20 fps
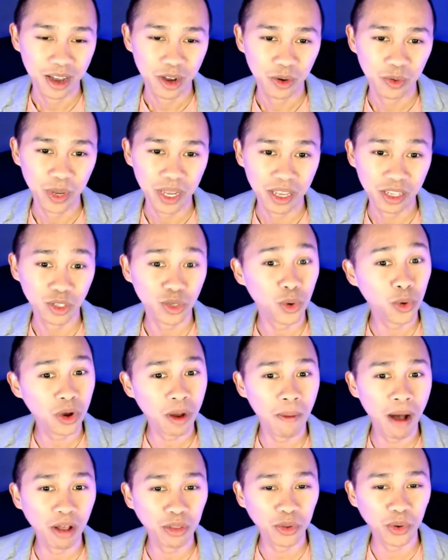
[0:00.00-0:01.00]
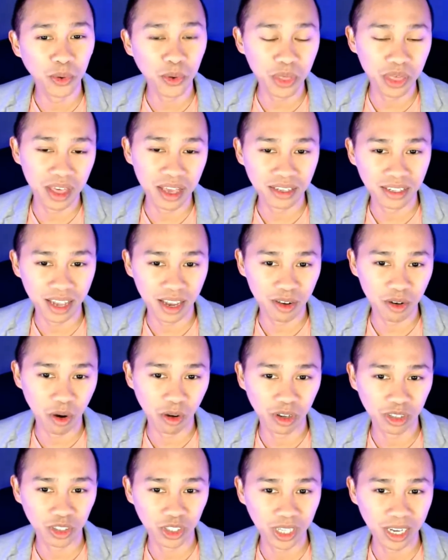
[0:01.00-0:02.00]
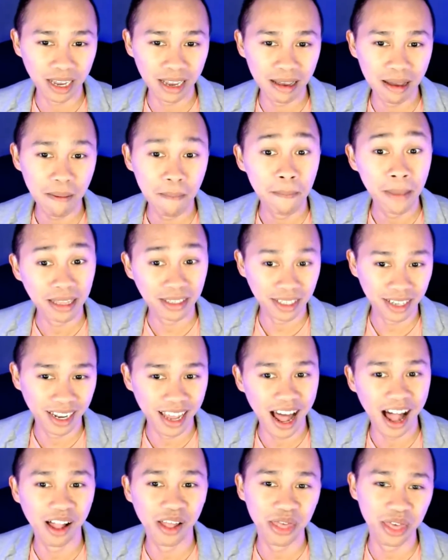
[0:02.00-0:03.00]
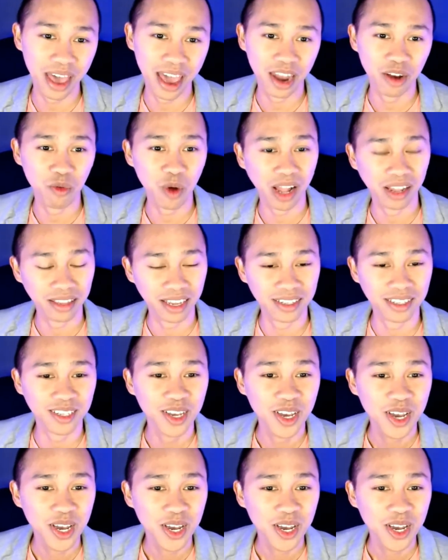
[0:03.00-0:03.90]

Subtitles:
We talk about all things psychology, mental health, and wellness.